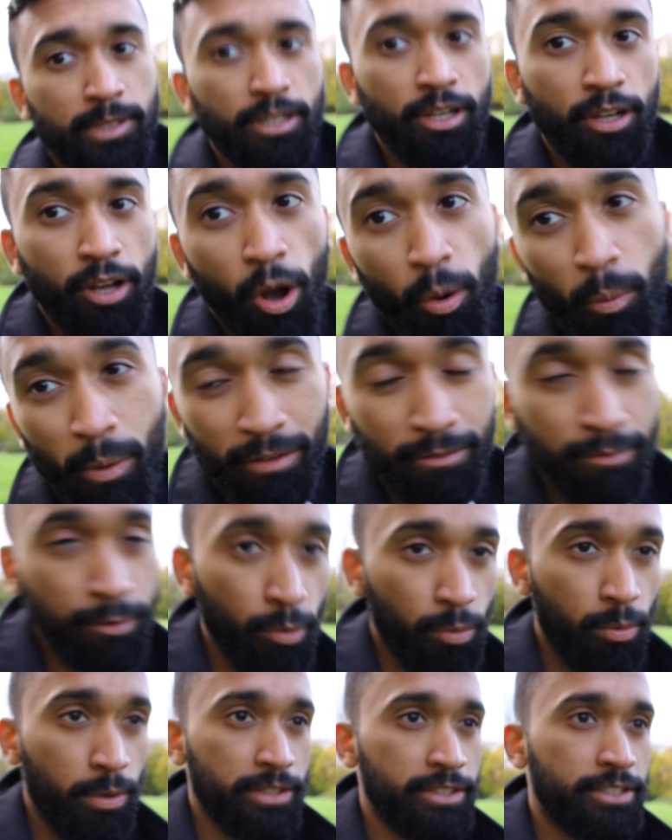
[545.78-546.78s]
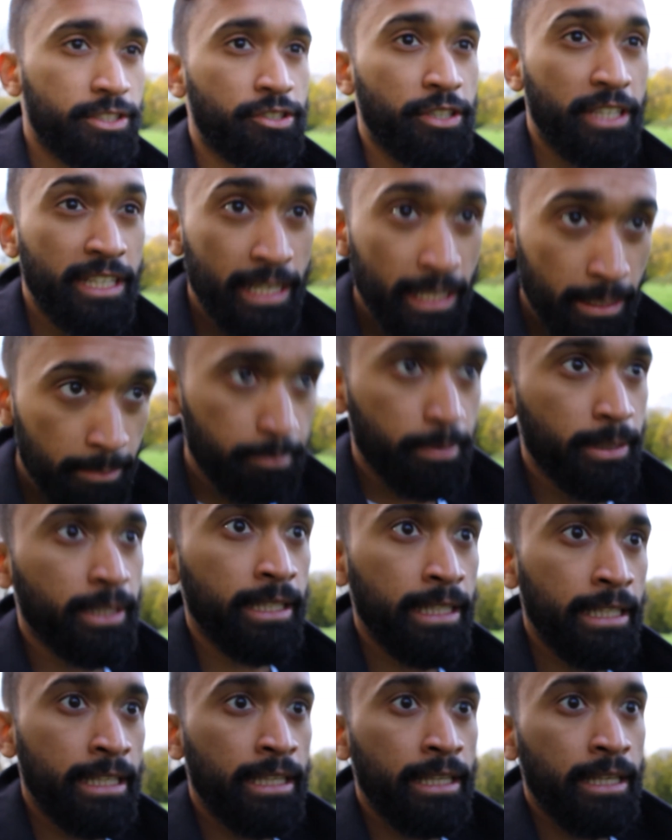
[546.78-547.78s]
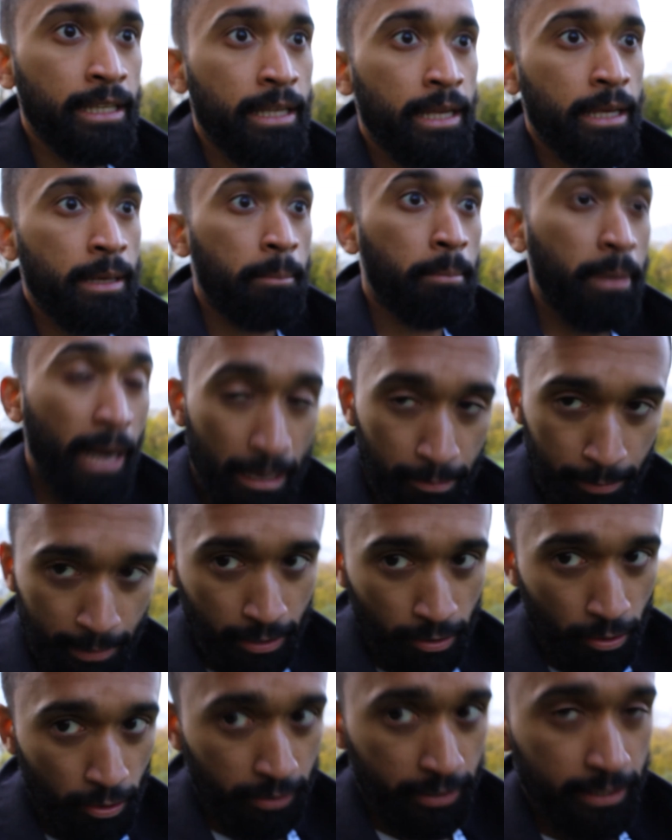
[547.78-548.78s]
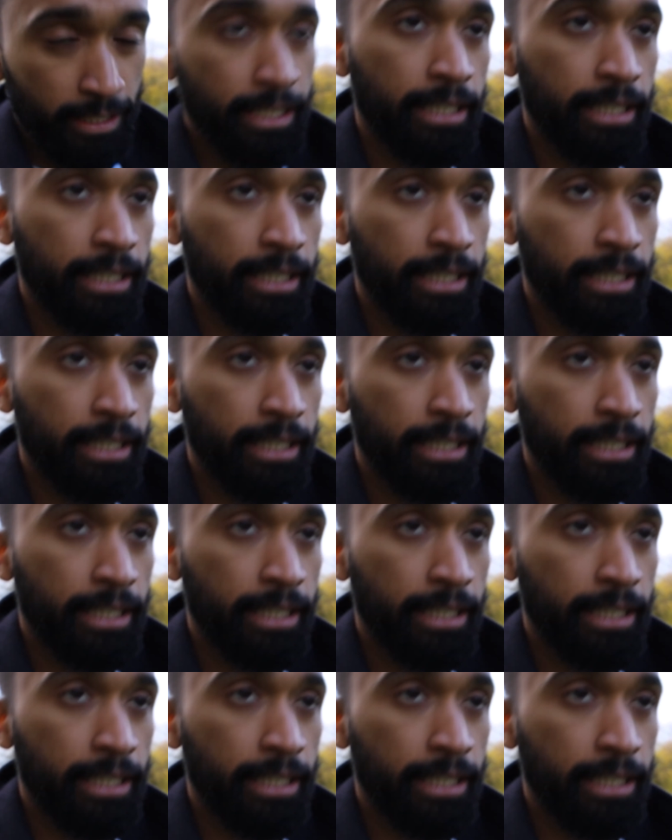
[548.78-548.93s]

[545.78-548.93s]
going forwards, to keep plowing on,